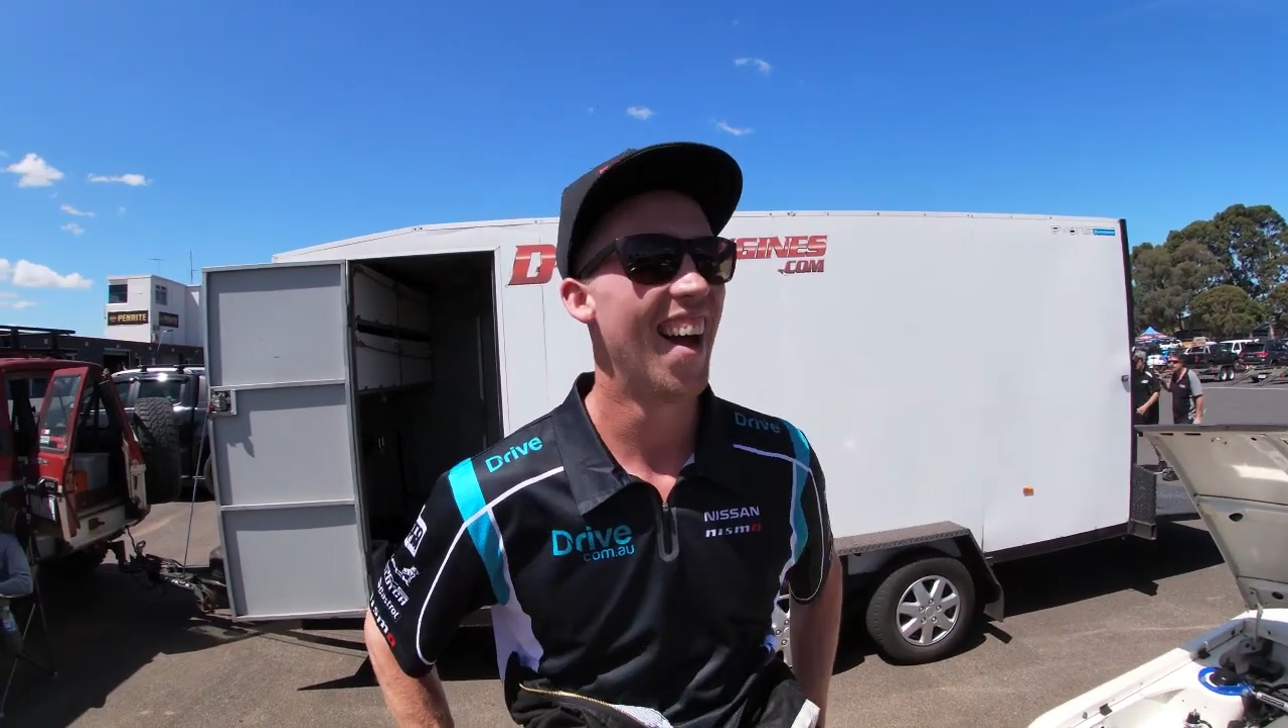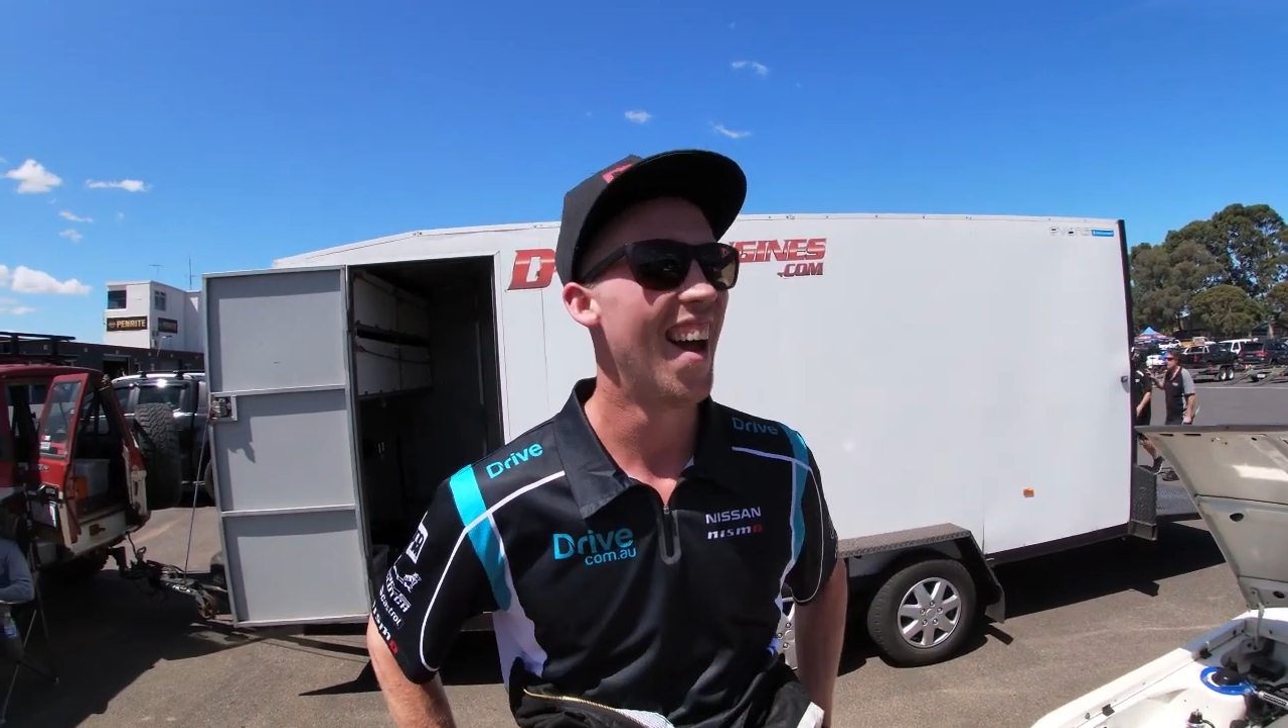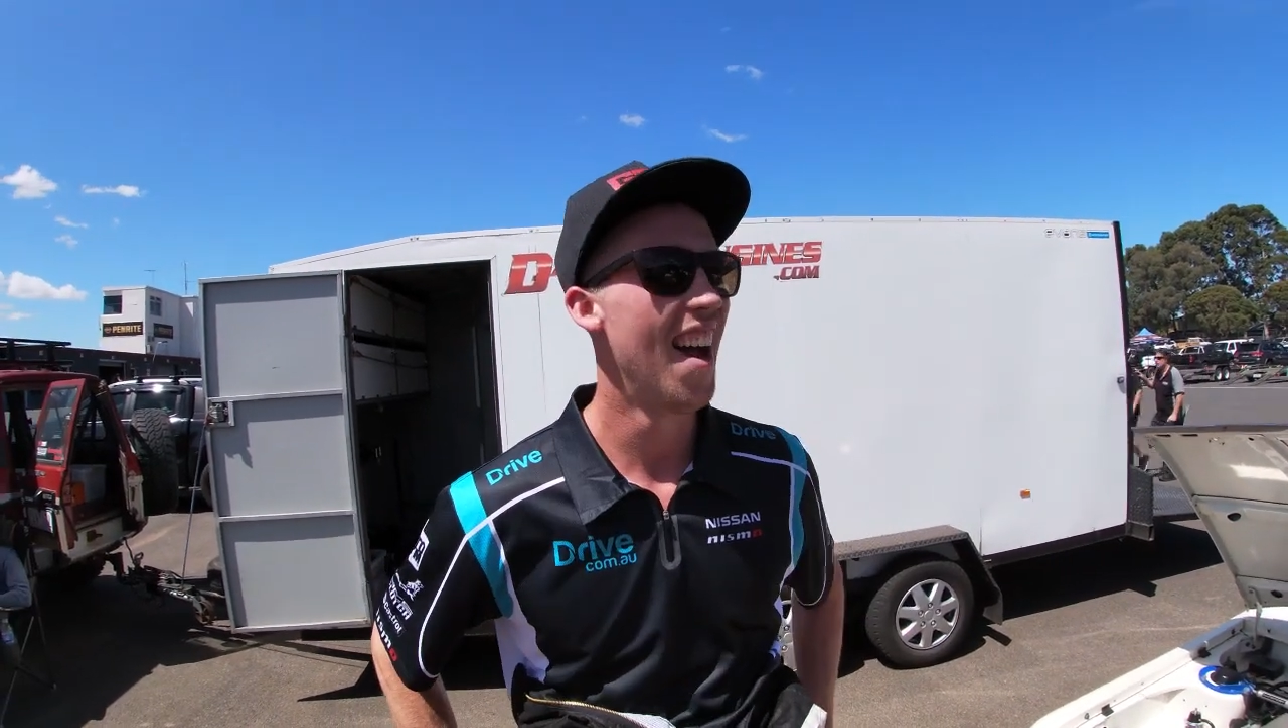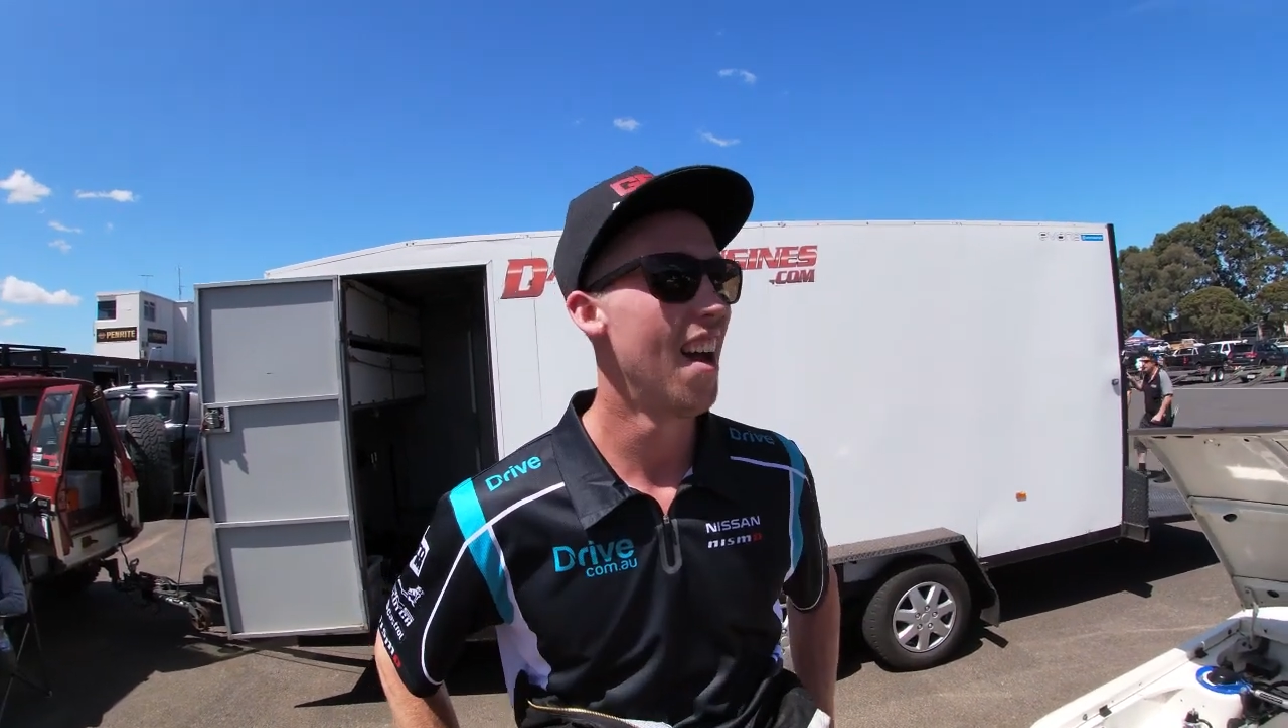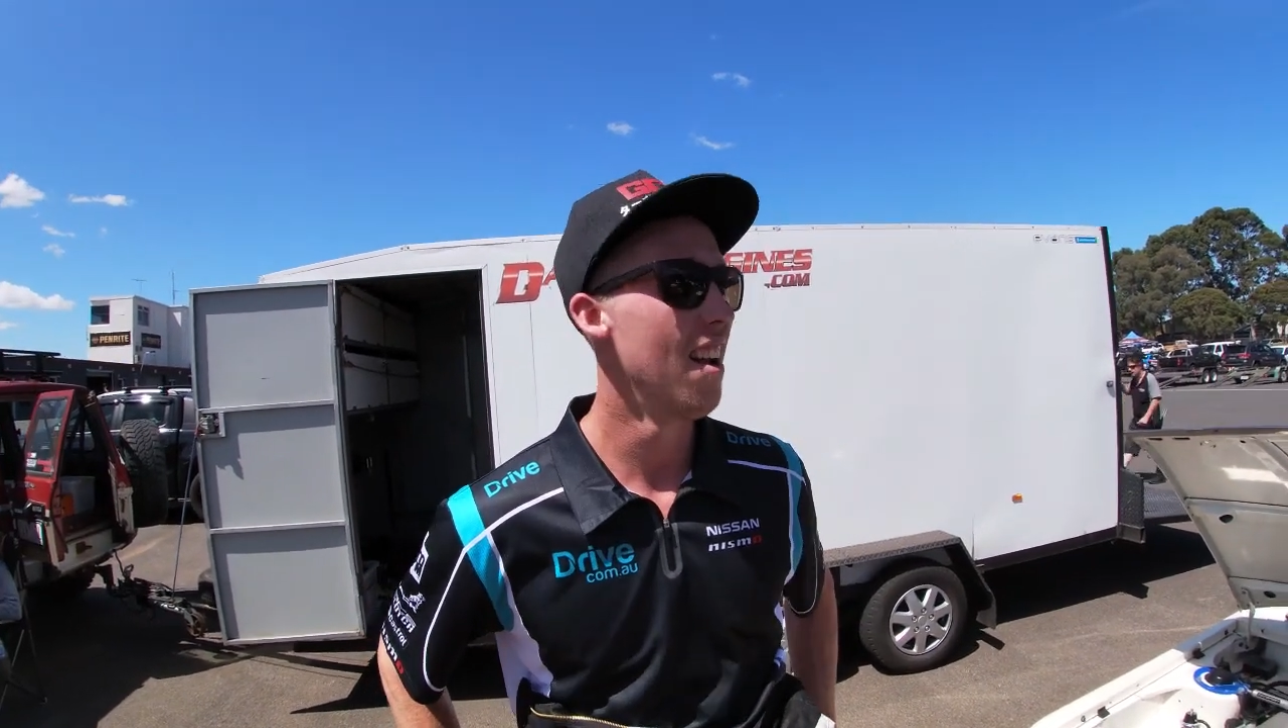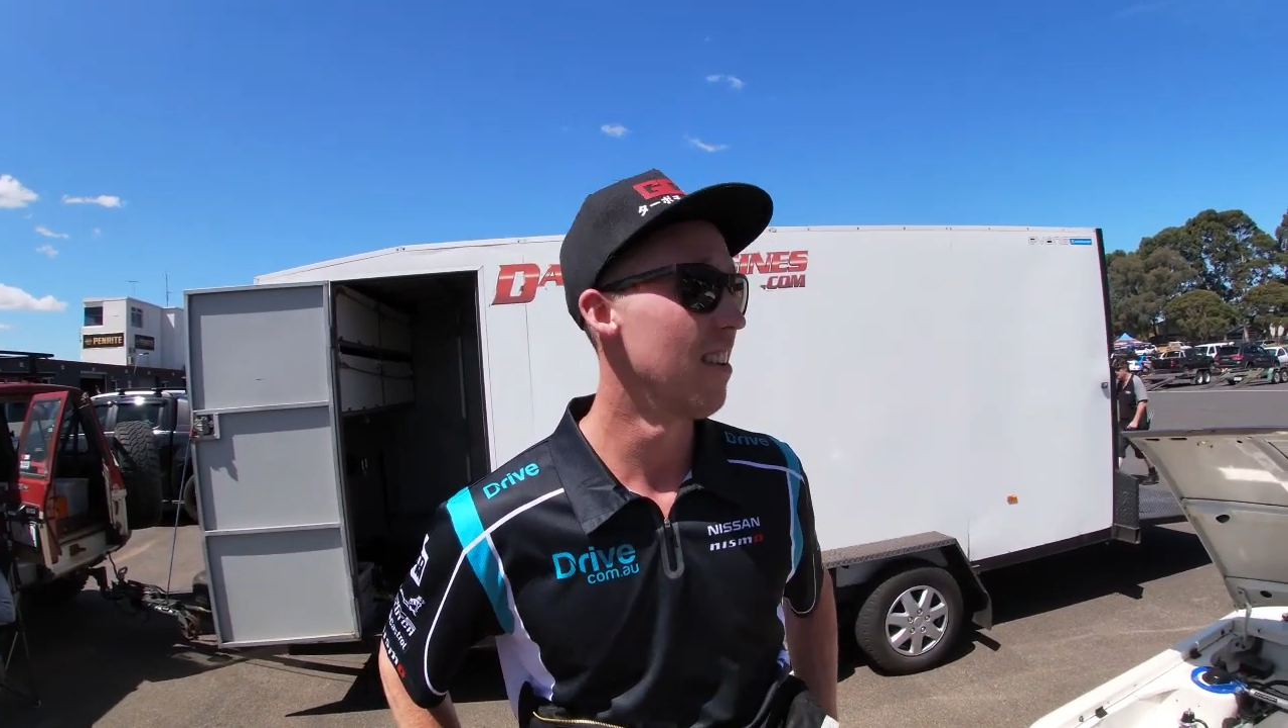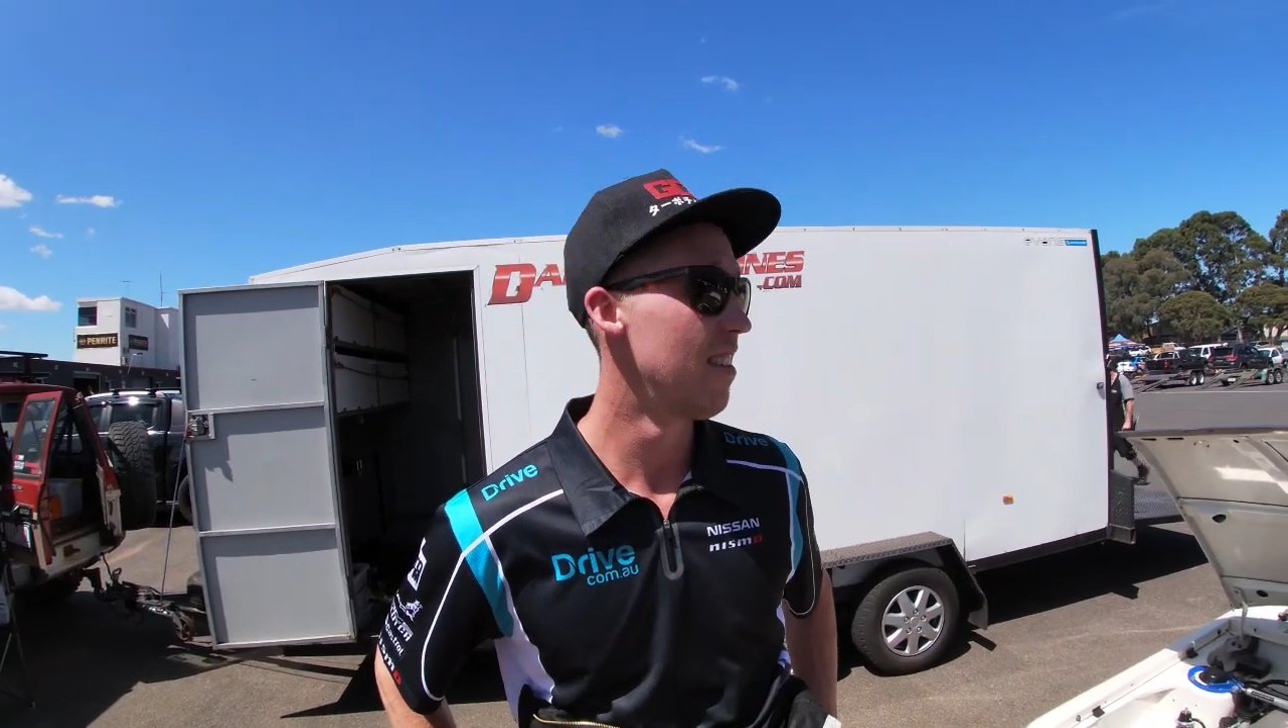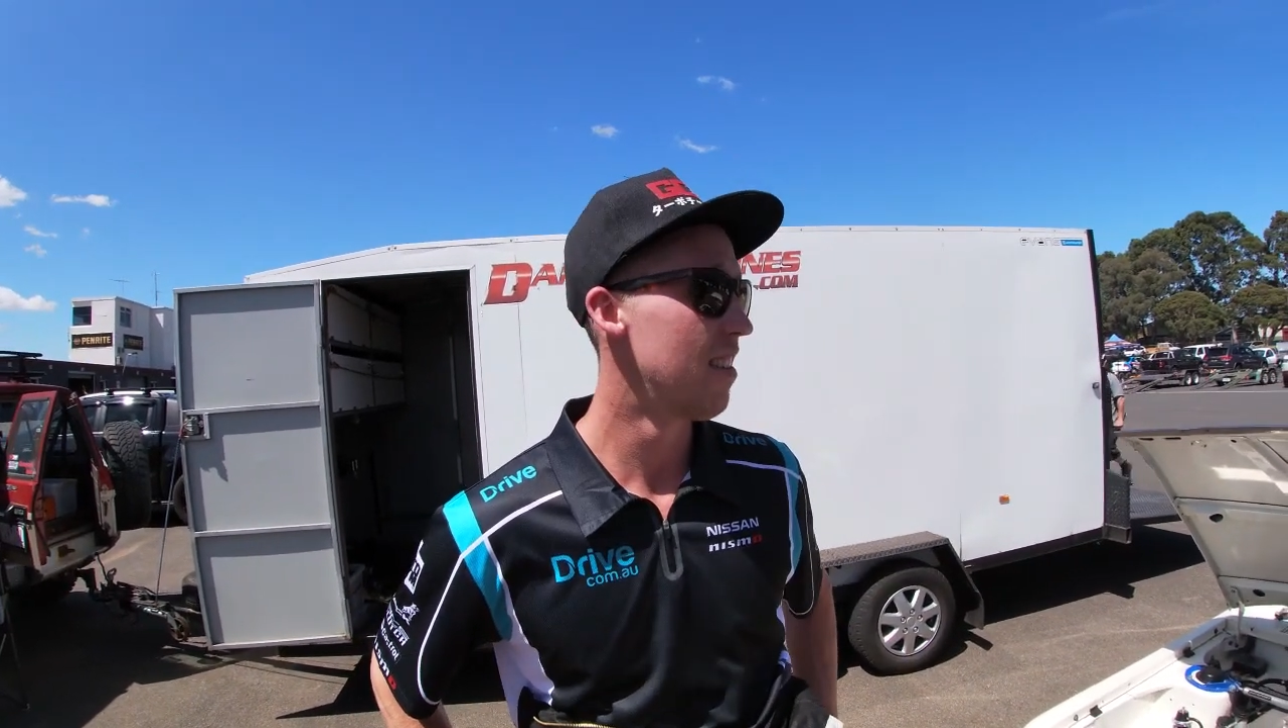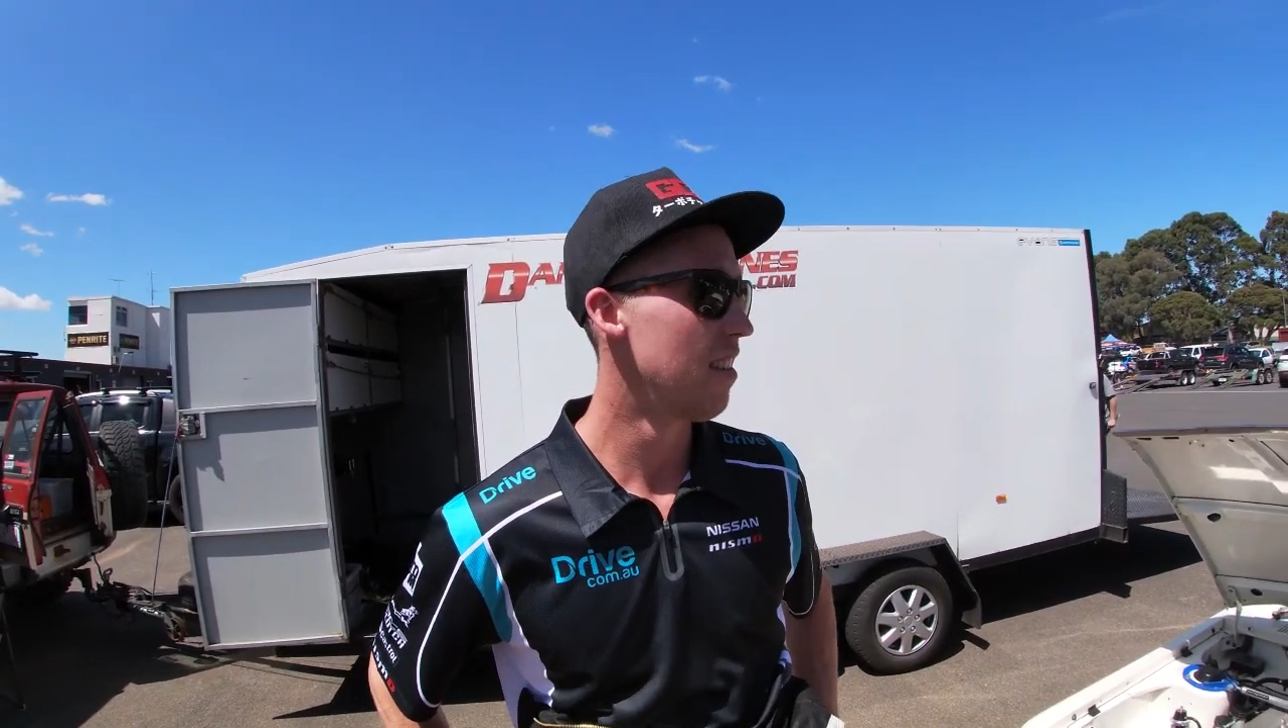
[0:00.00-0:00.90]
And